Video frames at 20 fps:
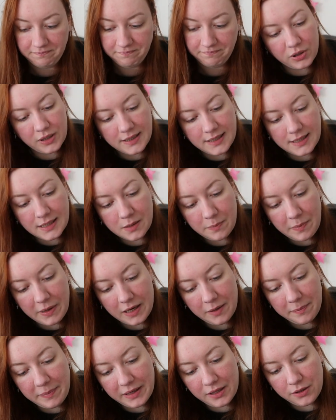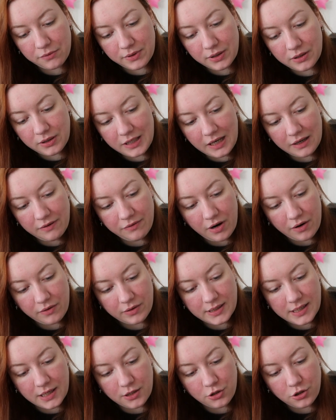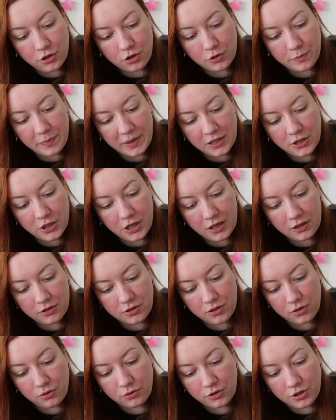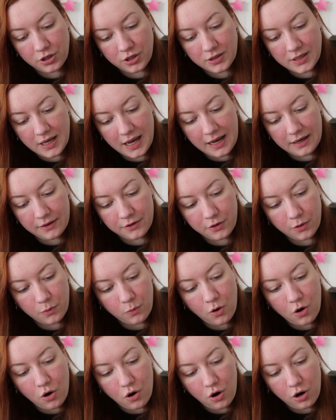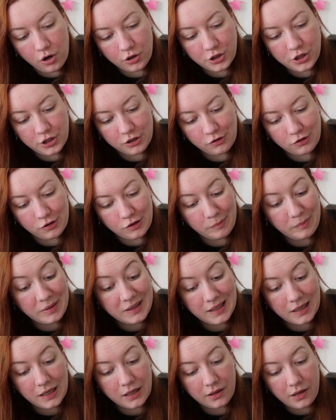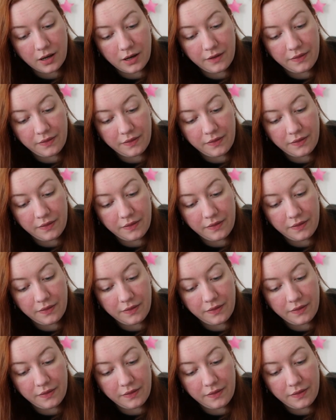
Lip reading: Book is inspired by the real life horrors endured by child soldiers and the war on children in particular,